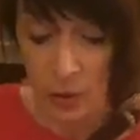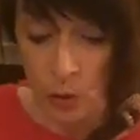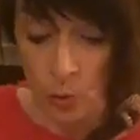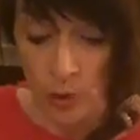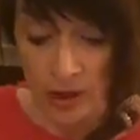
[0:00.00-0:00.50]

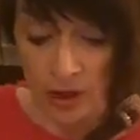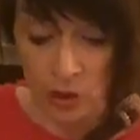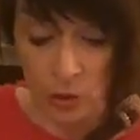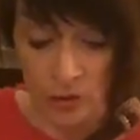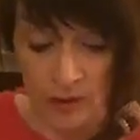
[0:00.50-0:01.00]
When I
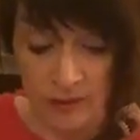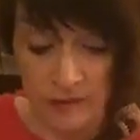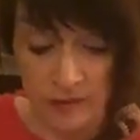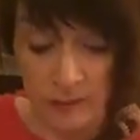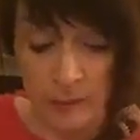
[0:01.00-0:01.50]
knew
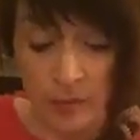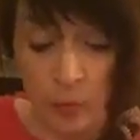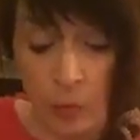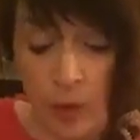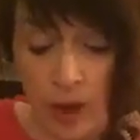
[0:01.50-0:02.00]
this, the
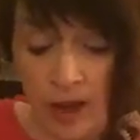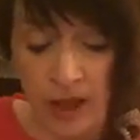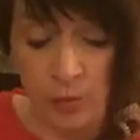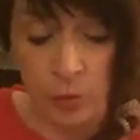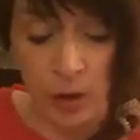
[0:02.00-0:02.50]

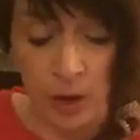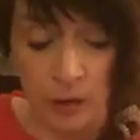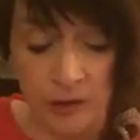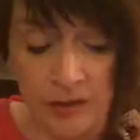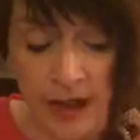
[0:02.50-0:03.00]
wide
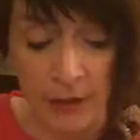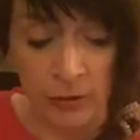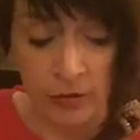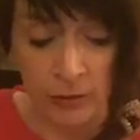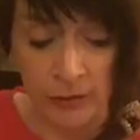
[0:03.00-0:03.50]
world
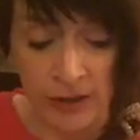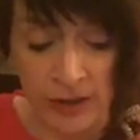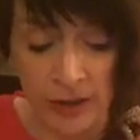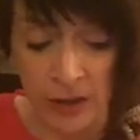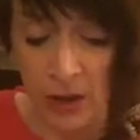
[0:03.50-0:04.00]
narrowed on me.
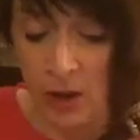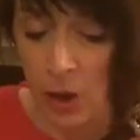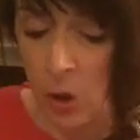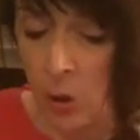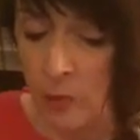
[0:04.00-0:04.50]

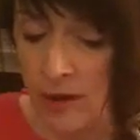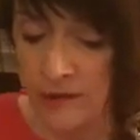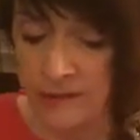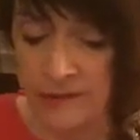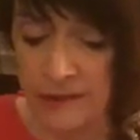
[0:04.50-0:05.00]
O my
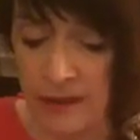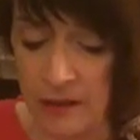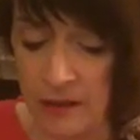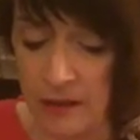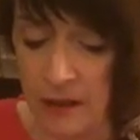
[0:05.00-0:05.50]

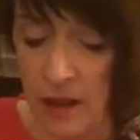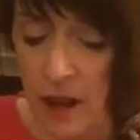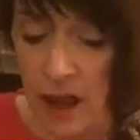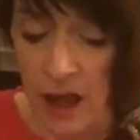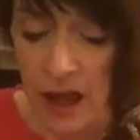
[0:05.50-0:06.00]
son,
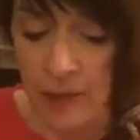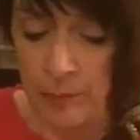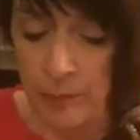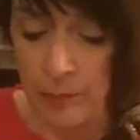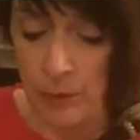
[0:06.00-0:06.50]

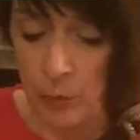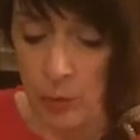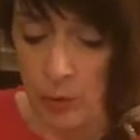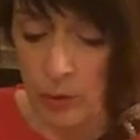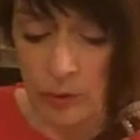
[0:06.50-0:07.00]
but
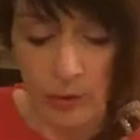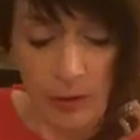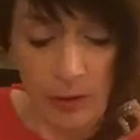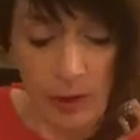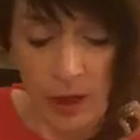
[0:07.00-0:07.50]

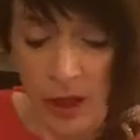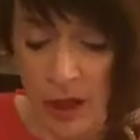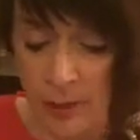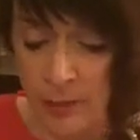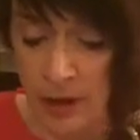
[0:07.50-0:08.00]

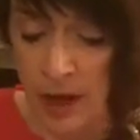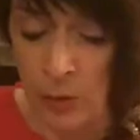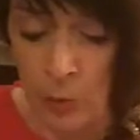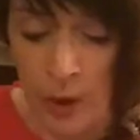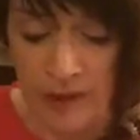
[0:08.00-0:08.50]
I
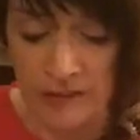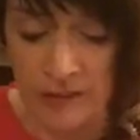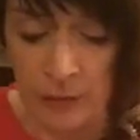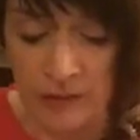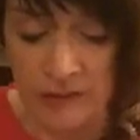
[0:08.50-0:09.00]
waited
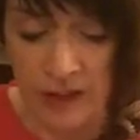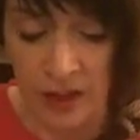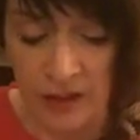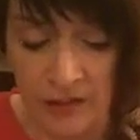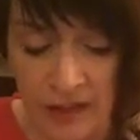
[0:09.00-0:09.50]
the return
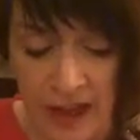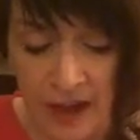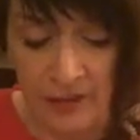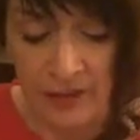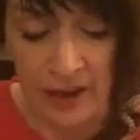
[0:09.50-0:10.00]
of the
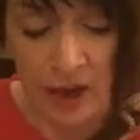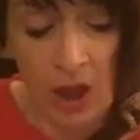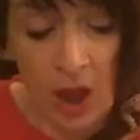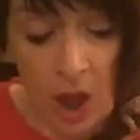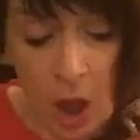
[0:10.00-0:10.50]
caravan,
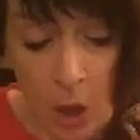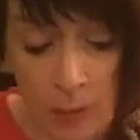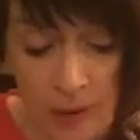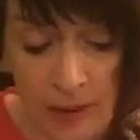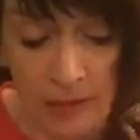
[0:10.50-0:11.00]

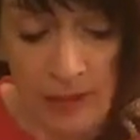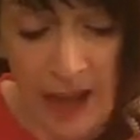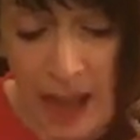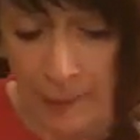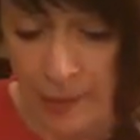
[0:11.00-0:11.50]
hoping that
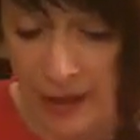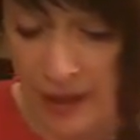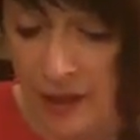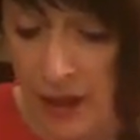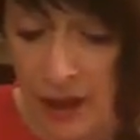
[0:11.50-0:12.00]

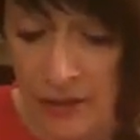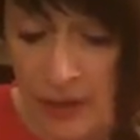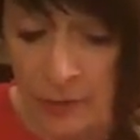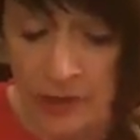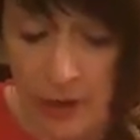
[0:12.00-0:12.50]
haply they
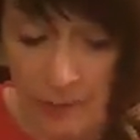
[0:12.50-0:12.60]
would come